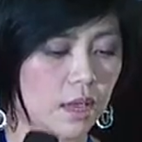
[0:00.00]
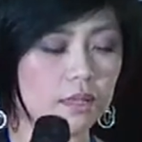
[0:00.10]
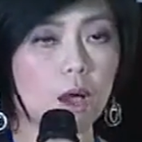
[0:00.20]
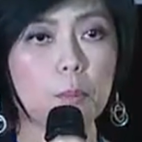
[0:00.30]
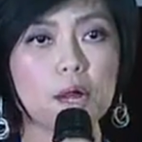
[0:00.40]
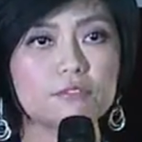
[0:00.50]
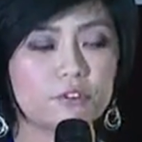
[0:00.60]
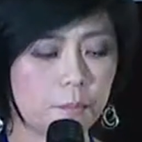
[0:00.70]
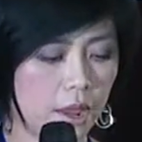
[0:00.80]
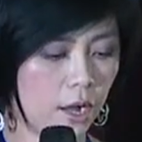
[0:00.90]
Now, apart
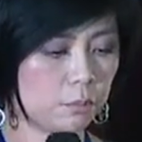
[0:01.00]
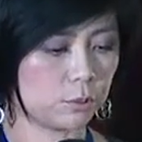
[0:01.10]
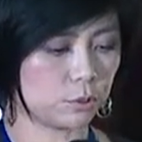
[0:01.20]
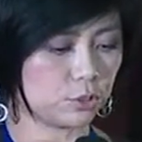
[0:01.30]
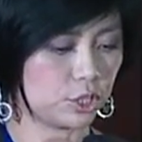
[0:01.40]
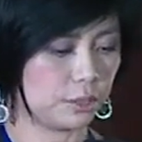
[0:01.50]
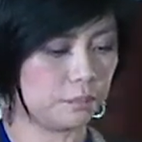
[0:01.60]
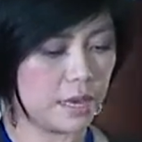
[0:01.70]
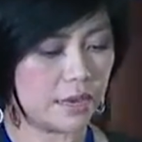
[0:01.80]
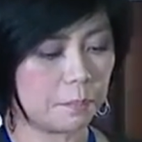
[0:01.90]
from air pollution
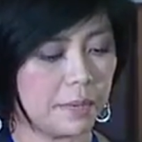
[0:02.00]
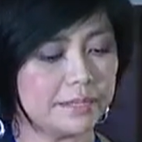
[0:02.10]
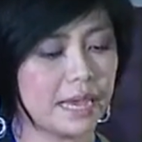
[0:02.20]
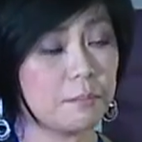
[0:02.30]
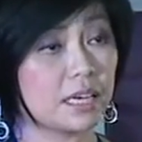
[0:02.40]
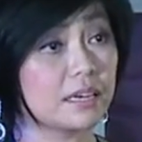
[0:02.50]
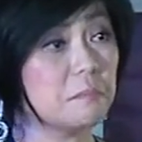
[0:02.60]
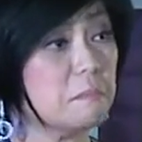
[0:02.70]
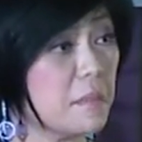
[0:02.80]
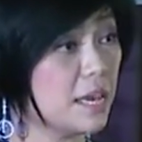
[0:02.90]
being a pandemic and a
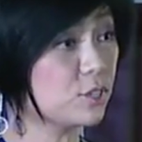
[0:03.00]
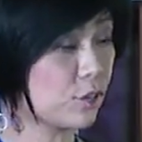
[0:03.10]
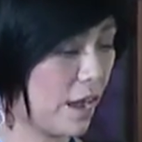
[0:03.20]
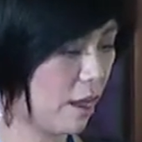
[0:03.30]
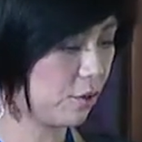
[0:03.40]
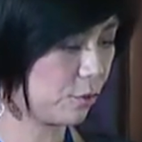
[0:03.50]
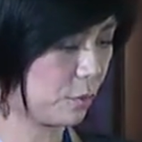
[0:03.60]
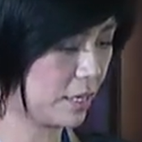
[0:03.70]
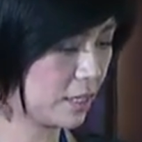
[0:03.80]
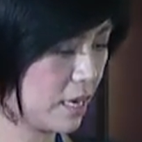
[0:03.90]
major health
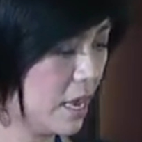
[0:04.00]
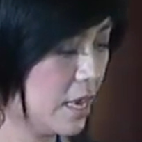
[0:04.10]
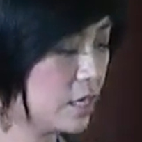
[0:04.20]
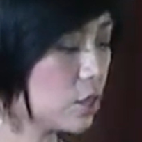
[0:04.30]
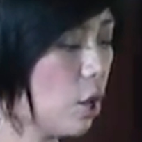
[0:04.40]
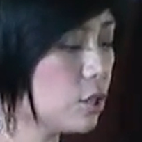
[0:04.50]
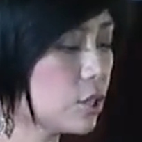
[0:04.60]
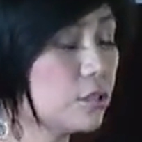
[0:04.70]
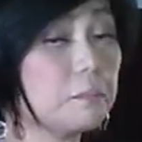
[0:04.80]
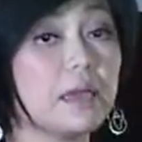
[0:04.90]
risk, it is also the